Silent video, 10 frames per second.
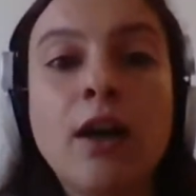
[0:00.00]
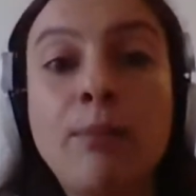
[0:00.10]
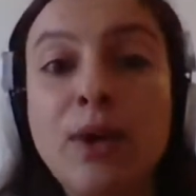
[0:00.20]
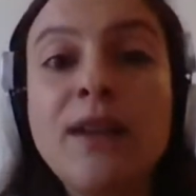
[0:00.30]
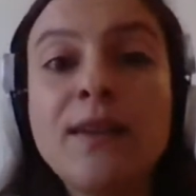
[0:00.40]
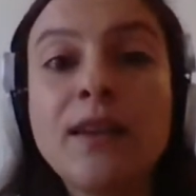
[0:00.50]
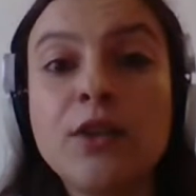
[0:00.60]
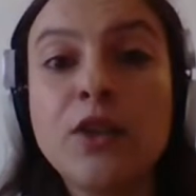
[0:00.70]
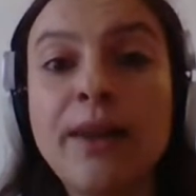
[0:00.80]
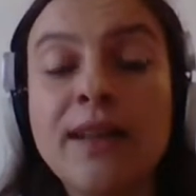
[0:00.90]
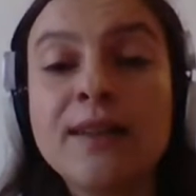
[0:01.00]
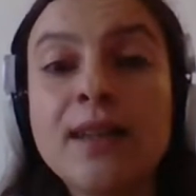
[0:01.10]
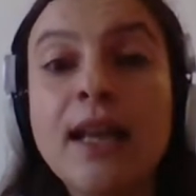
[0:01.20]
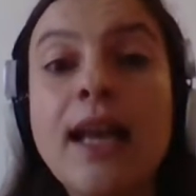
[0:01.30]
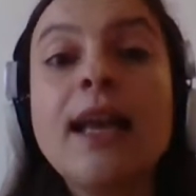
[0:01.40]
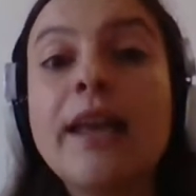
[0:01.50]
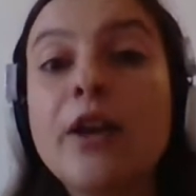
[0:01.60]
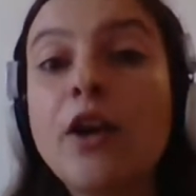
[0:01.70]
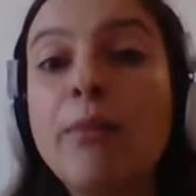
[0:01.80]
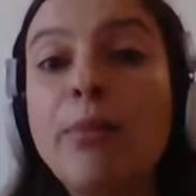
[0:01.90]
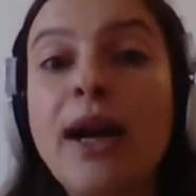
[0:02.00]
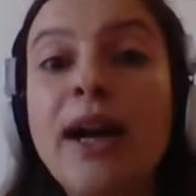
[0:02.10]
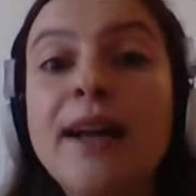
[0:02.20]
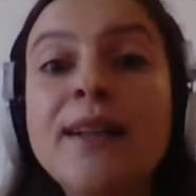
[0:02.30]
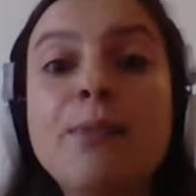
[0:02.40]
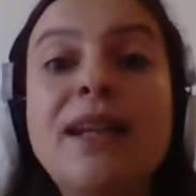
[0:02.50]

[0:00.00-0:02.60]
political domains. They comprise